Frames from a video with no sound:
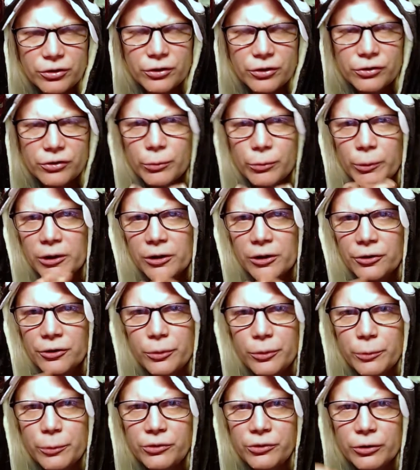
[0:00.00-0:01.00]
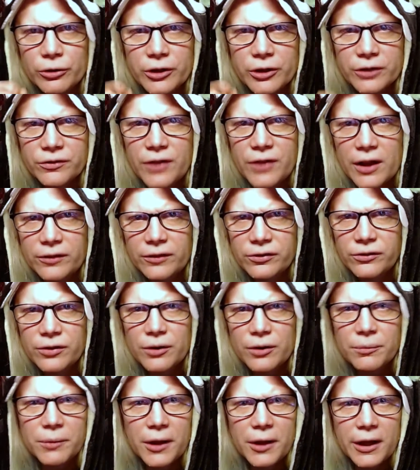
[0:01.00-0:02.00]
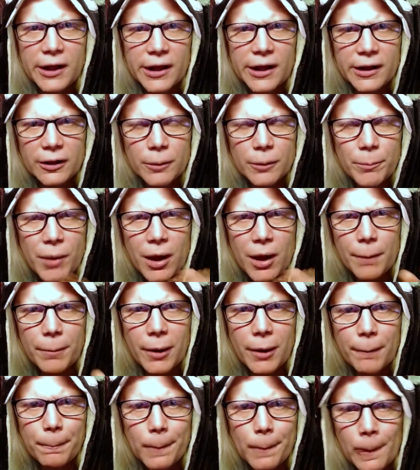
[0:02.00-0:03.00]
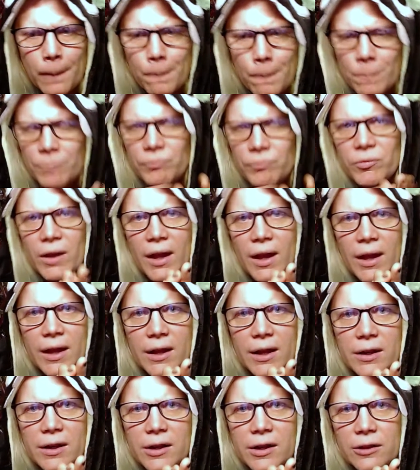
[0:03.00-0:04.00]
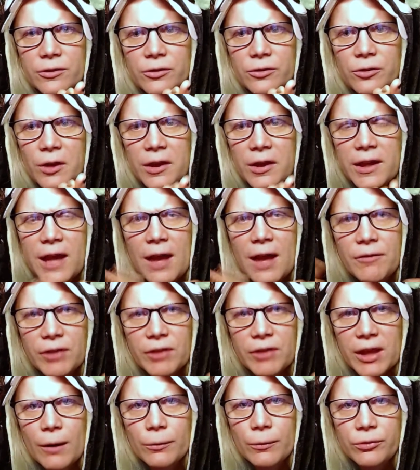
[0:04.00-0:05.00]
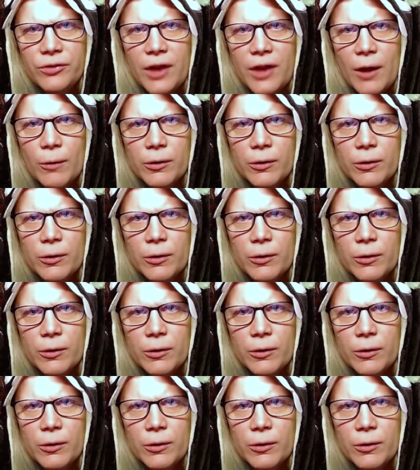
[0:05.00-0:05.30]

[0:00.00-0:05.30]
So what it'll do is you'll click test and it'll pop up and it'll have a countdown.